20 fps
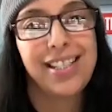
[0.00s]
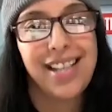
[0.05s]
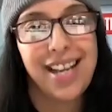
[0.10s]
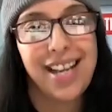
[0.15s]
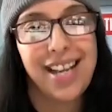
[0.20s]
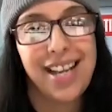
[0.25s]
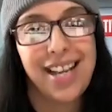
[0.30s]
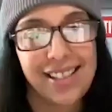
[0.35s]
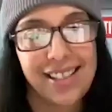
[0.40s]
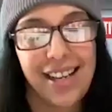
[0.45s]

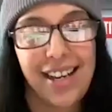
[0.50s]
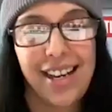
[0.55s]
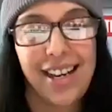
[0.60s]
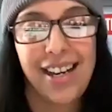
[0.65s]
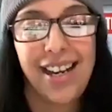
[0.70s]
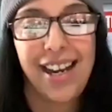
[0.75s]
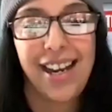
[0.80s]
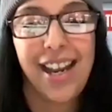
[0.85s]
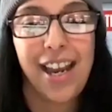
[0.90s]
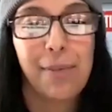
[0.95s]
yes, I
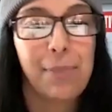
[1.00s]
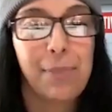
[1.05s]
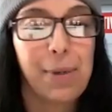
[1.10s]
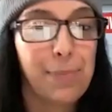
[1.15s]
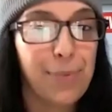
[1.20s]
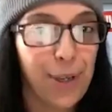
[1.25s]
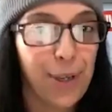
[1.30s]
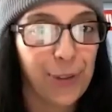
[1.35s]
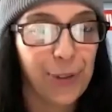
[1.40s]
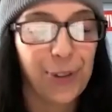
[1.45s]
had my
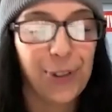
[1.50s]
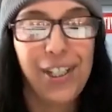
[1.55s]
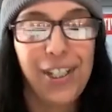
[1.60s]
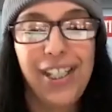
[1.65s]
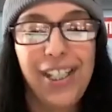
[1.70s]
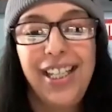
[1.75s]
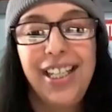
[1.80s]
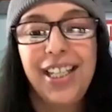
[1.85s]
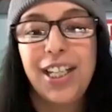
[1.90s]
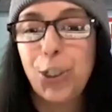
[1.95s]
brother.
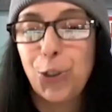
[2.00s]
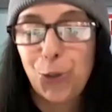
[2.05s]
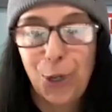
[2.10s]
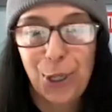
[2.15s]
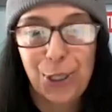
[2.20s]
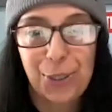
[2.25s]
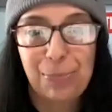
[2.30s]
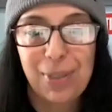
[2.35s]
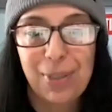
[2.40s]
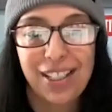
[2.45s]
He
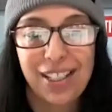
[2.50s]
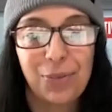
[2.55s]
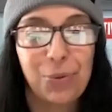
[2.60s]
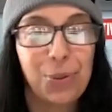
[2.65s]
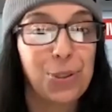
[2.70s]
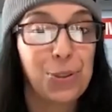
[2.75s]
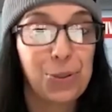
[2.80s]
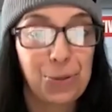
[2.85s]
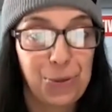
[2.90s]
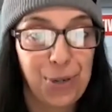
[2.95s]
trusts me,
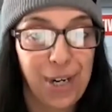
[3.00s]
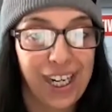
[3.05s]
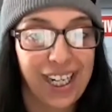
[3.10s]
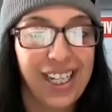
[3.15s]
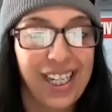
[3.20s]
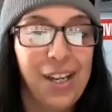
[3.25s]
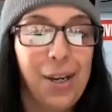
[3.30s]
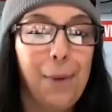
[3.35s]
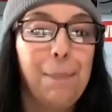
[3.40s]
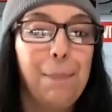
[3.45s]
which is
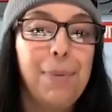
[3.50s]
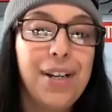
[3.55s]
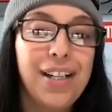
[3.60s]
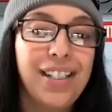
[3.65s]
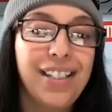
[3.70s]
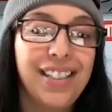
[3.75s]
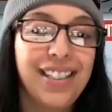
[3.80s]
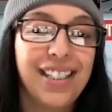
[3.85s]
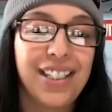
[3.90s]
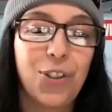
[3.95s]
great,
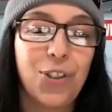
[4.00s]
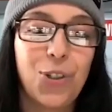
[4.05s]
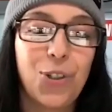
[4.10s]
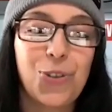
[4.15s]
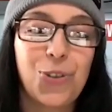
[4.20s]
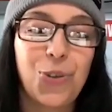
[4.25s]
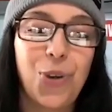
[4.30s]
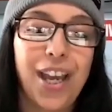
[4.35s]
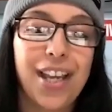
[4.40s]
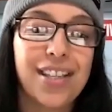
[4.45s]
but he
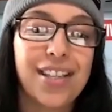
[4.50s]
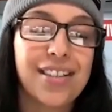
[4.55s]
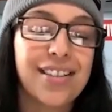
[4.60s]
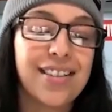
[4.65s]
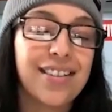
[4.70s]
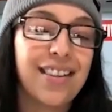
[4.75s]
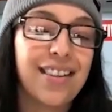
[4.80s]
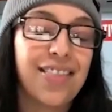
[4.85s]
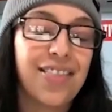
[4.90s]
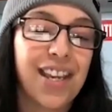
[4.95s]
also has
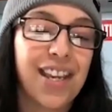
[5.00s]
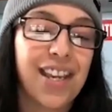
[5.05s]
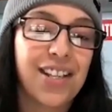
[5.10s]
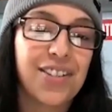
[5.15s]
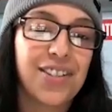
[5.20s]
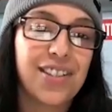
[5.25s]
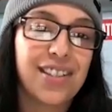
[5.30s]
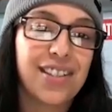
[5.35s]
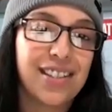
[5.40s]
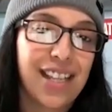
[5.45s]

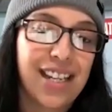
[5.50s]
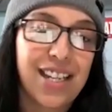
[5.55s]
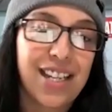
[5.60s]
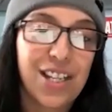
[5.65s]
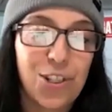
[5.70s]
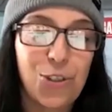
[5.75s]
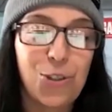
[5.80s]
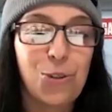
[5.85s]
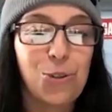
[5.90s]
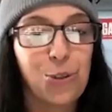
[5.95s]
things that
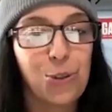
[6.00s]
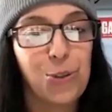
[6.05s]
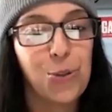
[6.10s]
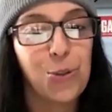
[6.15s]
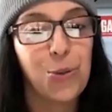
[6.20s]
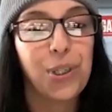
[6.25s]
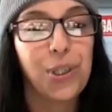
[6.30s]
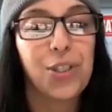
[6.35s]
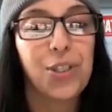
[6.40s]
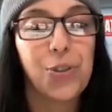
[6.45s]
he's used to
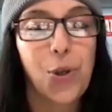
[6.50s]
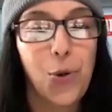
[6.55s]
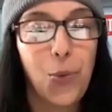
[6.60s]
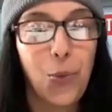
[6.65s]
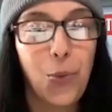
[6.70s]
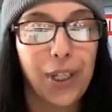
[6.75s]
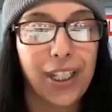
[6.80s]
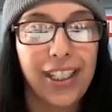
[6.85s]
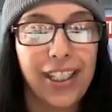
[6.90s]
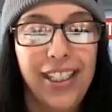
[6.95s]
doing his own
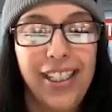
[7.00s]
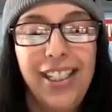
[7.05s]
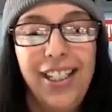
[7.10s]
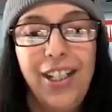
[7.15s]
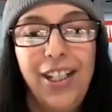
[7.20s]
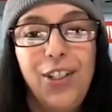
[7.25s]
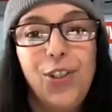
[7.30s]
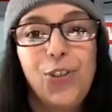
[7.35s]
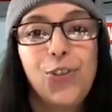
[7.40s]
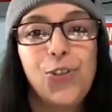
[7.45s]
way.
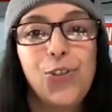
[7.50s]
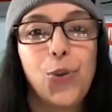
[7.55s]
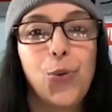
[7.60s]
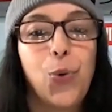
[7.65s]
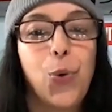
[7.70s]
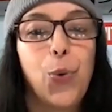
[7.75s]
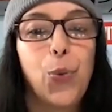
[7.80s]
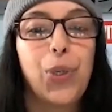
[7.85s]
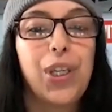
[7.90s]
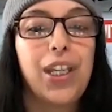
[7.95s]
So
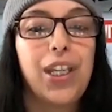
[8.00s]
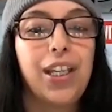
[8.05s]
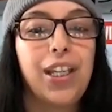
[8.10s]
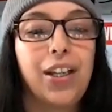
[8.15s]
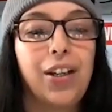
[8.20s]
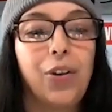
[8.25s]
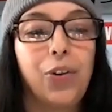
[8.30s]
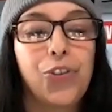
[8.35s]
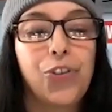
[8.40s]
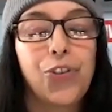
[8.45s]
when we
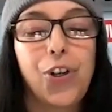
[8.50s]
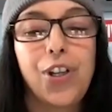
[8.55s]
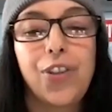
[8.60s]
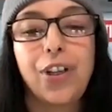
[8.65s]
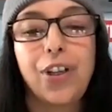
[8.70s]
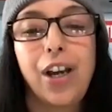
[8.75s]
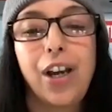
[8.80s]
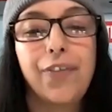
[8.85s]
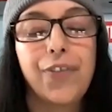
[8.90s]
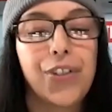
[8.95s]
started
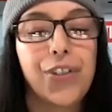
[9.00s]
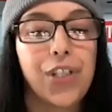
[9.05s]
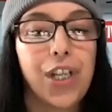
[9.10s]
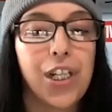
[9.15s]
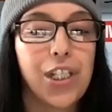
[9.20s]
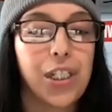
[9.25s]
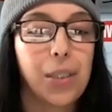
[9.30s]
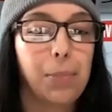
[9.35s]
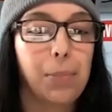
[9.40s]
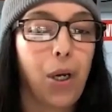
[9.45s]
the
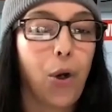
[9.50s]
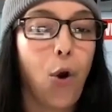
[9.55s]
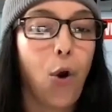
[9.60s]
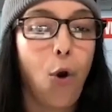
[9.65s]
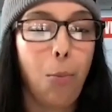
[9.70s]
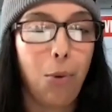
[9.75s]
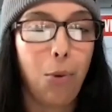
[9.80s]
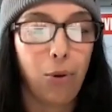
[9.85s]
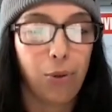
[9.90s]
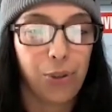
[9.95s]
conversation about
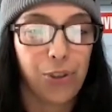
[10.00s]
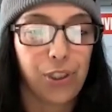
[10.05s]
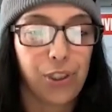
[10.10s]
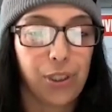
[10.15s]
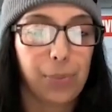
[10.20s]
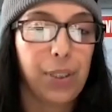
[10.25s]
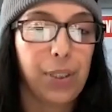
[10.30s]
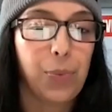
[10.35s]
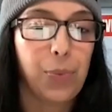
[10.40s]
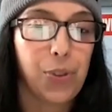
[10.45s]
home
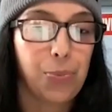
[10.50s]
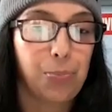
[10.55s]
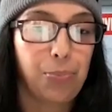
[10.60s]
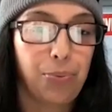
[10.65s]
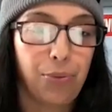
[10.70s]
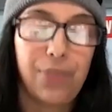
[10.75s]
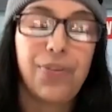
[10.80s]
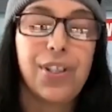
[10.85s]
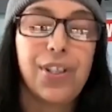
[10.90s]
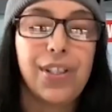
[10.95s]
ownership, he was
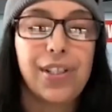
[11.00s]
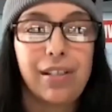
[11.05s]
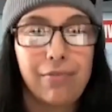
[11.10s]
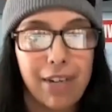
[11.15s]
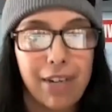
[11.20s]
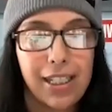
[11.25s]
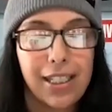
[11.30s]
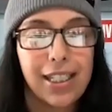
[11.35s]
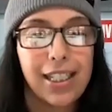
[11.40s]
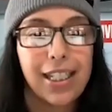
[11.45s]
previously
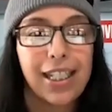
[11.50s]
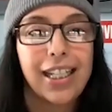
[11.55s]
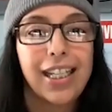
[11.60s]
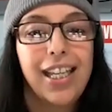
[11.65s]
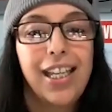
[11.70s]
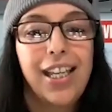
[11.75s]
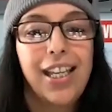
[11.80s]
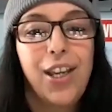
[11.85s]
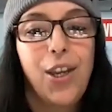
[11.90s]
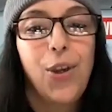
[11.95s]
renting.
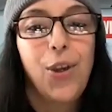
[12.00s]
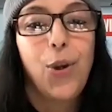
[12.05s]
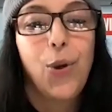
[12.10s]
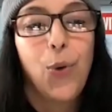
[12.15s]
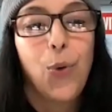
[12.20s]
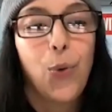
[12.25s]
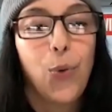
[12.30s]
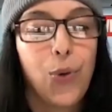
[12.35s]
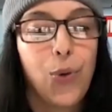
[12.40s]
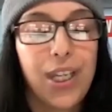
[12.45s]

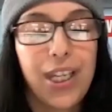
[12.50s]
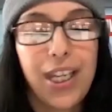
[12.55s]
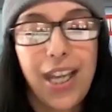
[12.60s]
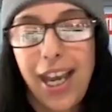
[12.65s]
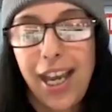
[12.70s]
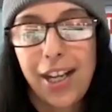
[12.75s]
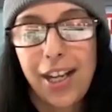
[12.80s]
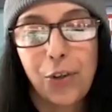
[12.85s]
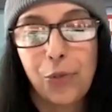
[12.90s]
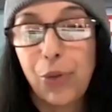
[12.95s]
He
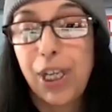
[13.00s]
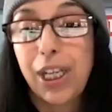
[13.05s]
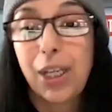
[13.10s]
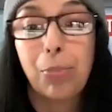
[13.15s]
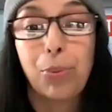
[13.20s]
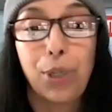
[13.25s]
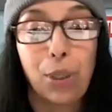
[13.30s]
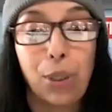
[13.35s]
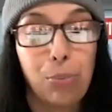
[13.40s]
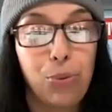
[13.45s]
had already a
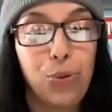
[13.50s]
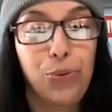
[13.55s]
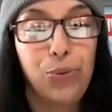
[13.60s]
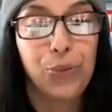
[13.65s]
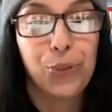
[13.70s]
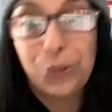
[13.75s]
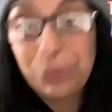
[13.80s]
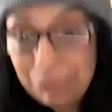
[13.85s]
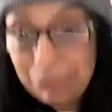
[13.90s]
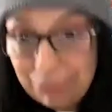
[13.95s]

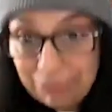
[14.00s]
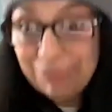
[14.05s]
pre-approval.